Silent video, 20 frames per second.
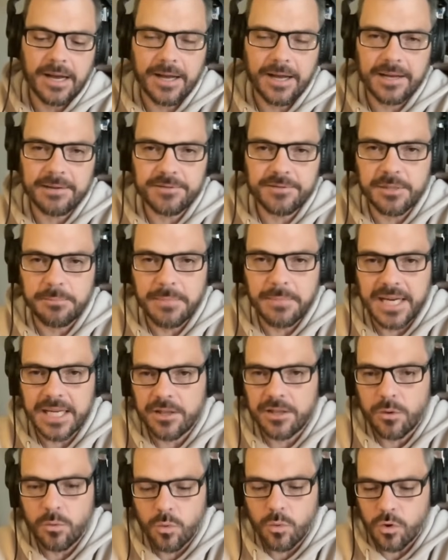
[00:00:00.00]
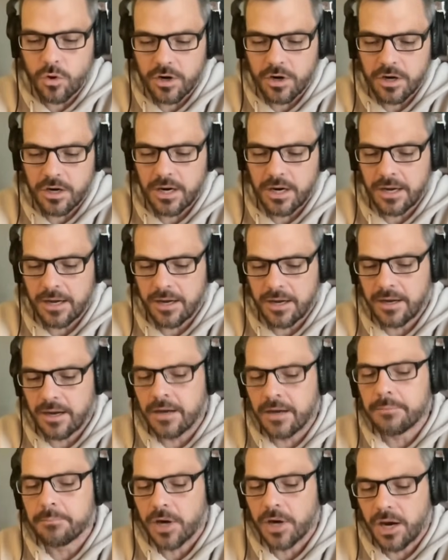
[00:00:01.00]
to make the war
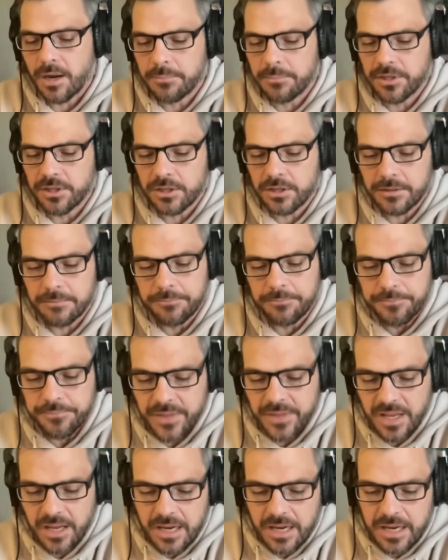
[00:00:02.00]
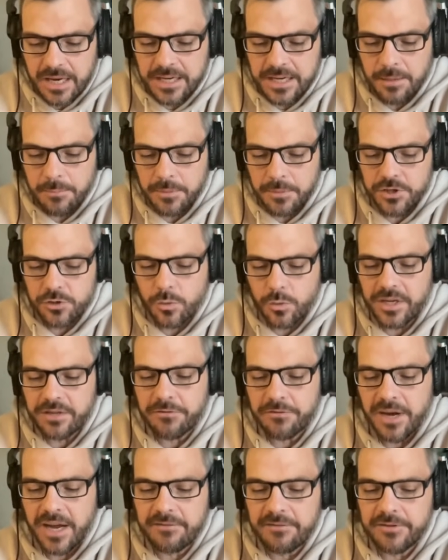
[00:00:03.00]
unpopular. And number
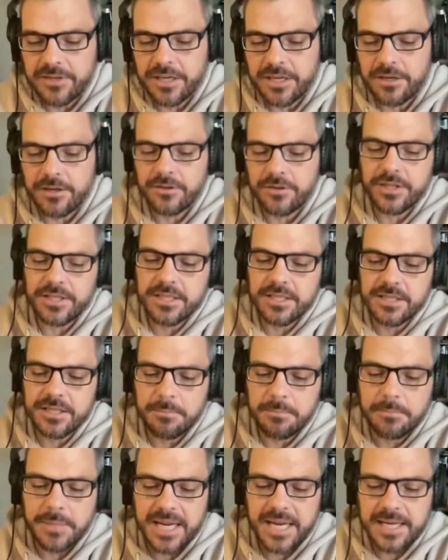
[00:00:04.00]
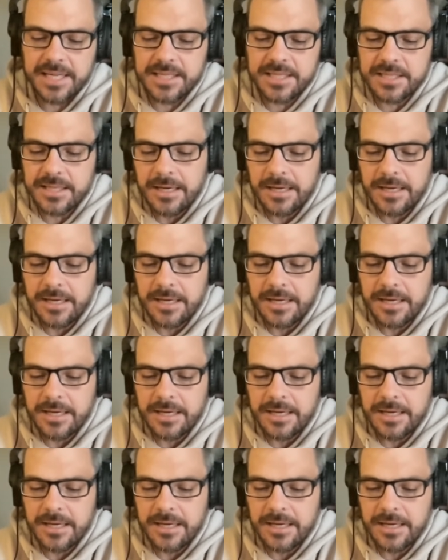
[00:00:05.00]
25 here, this is a base,